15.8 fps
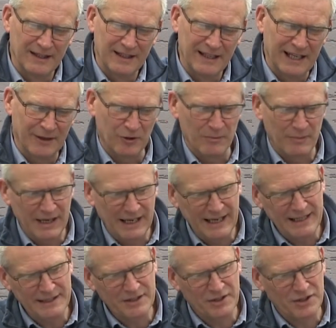he
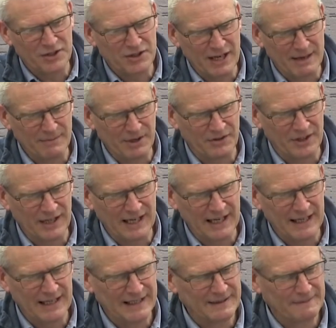reminds Timothy,
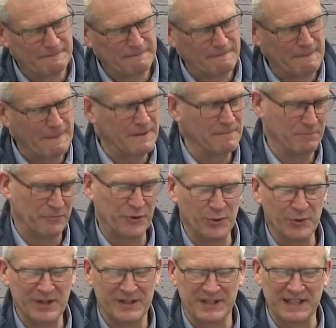
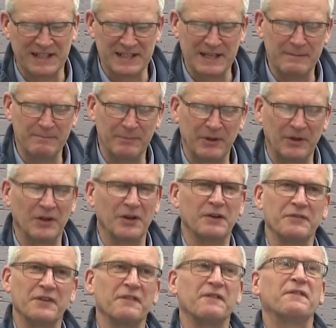through his example,
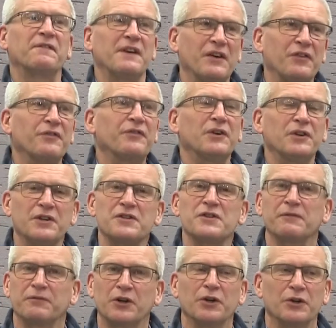of the faithfulness
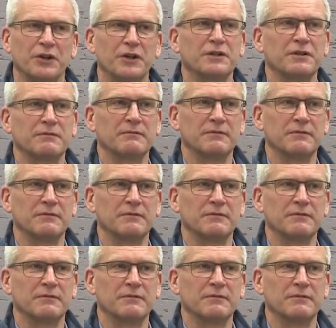of God